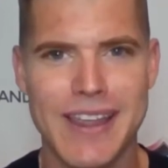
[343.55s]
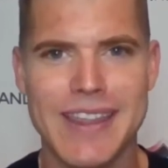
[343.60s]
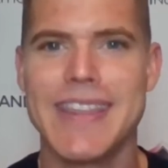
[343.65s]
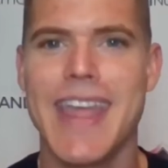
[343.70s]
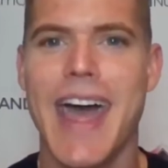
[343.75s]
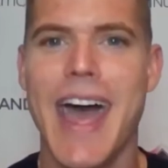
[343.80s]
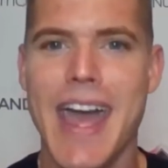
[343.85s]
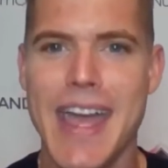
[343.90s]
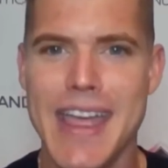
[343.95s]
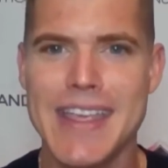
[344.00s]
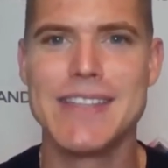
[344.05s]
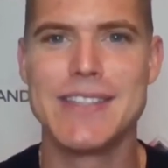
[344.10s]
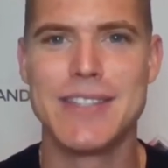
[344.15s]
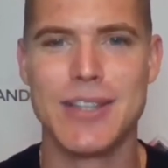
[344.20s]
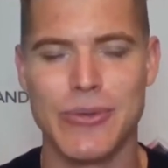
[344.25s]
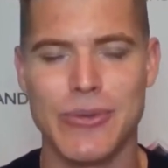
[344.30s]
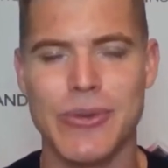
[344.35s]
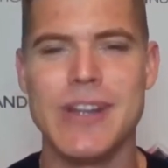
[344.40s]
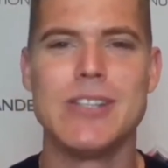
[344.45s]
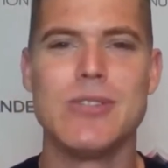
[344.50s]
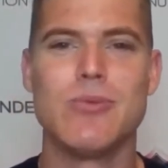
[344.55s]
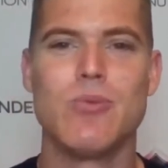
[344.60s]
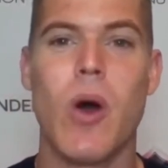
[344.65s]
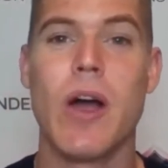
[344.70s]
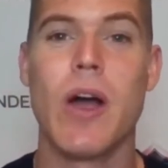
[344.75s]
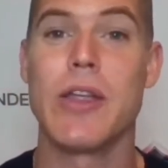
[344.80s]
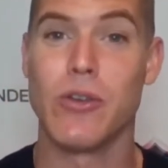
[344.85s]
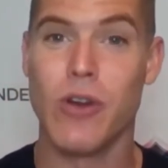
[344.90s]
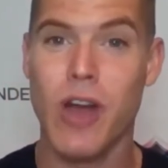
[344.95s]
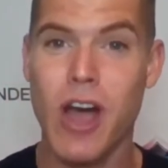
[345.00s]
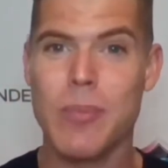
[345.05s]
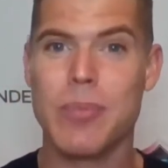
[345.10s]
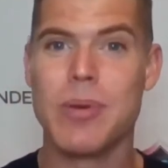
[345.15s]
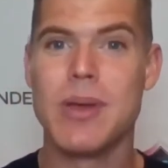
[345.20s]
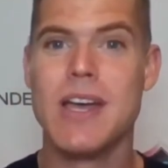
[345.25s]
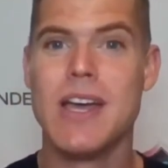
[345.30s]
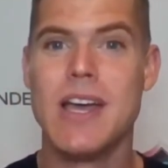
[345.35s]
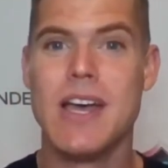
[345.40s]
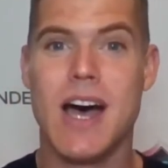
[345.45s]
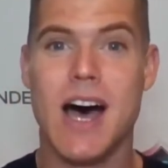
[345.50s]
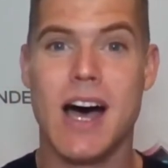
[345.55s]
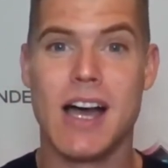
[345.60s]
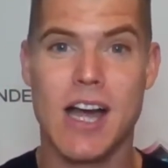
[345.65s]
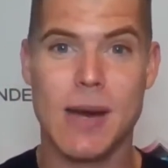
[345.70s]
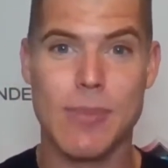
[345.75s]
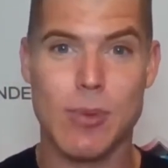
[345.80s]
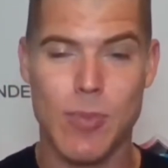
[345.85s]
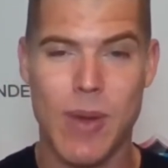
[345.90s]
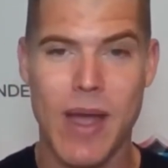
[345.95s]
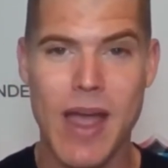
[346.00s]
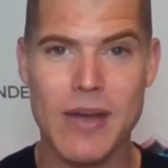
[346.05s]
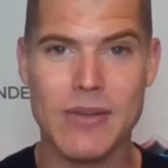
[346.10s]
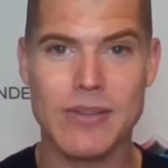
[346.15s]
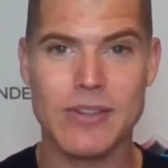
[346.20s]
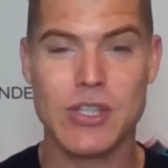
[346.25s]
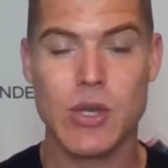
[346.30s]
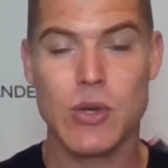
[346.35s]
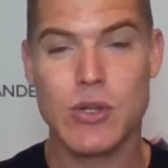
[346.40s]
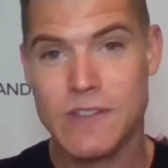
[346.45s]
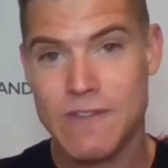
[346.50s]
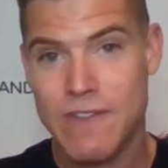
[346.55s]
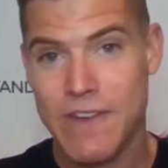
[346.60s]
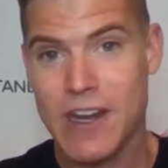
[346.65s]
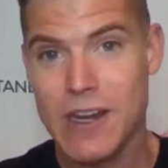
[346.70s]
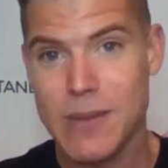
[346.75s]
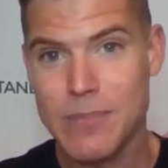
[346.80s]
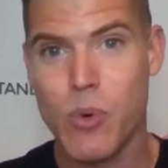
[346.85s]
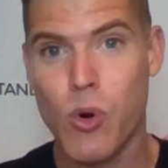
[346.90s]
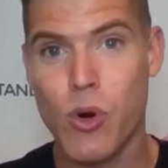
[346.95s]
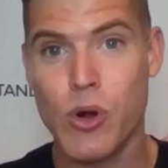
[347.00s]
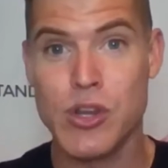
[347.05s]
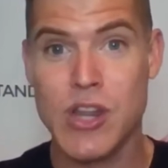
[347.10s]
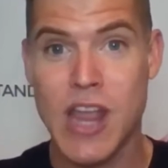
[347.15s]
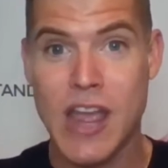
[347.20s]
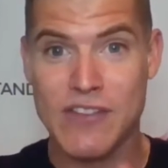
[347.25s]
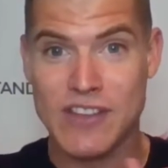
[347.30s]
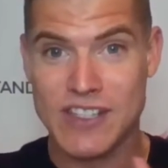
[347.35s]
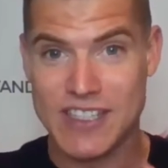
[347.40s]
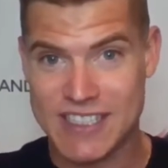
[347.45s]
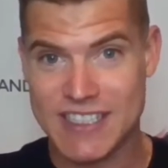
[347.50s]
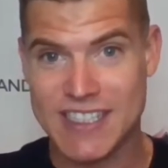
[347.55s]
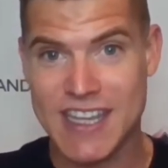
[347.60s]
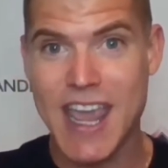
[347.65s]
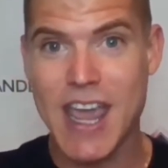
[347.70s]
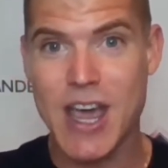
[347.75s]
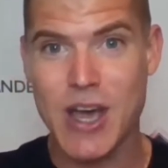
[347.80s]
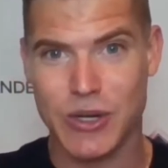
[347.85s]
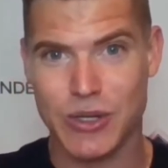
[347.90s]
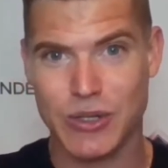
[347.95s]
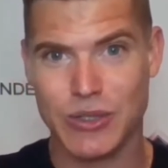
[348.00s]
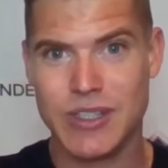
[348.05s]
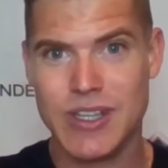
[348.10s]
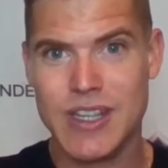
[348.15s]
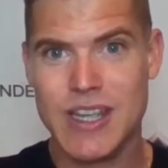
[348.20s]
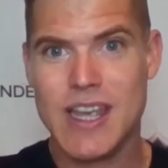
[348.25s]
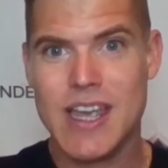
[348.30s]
That is the reason why you're up a couple pounds." So it's very important you have a scale,